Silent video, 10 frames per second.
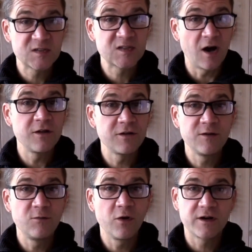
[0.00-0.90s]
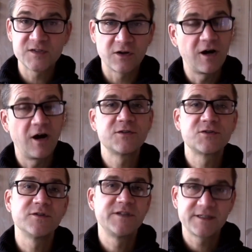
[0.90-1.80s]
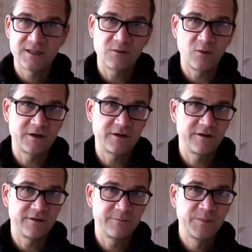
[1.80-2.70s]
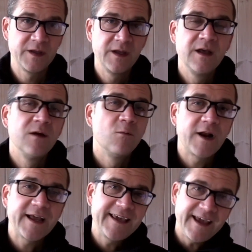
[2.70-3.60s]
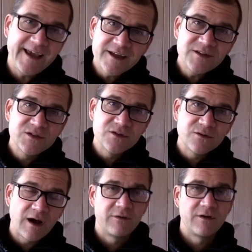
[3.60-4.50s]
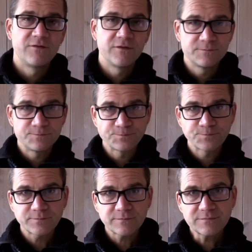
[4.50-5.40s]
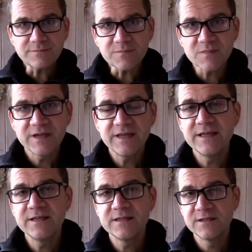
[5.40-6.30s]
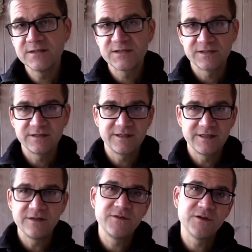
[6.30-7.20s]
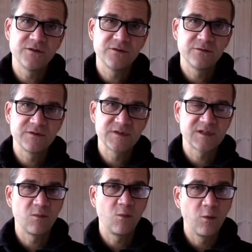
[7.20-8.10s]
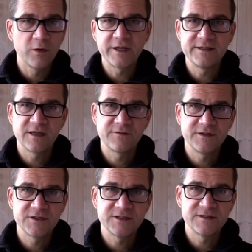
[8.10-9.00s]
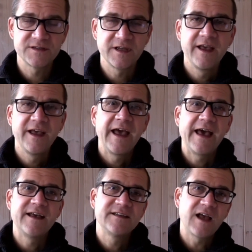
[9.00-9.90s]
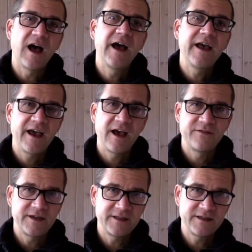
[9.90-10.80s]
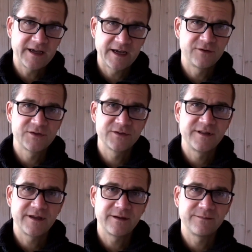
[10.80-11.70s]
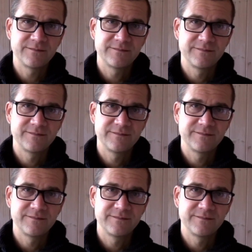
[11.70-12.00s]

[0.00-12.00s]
scholarly works are contradicting one another. What I can do, however, is give you some working definitions as I have encountered them